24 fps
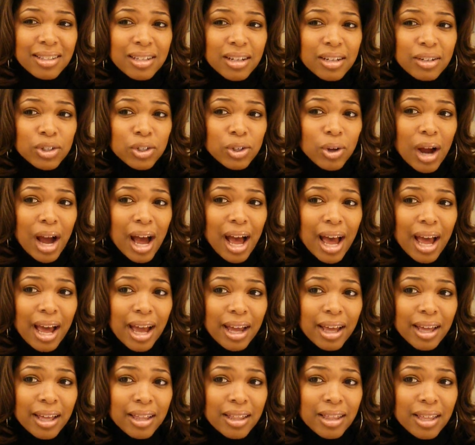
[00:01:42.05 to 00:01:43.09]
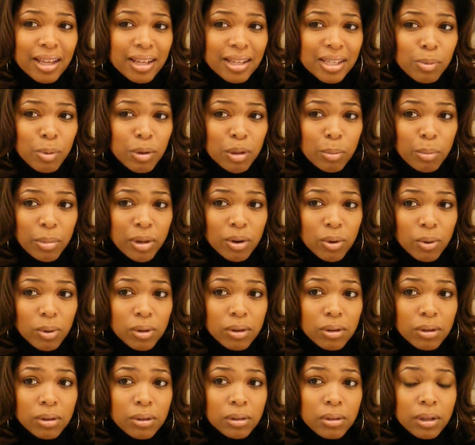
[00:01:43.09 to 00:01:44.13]
to try this with
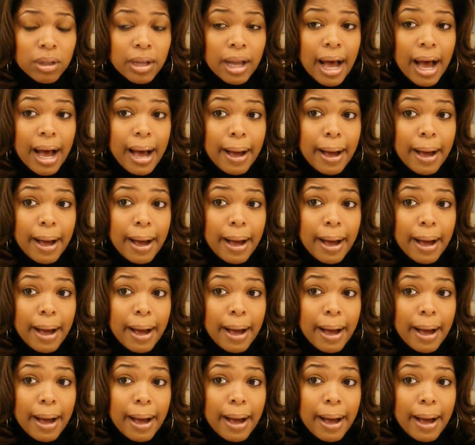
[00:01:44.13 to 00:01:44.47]
mineral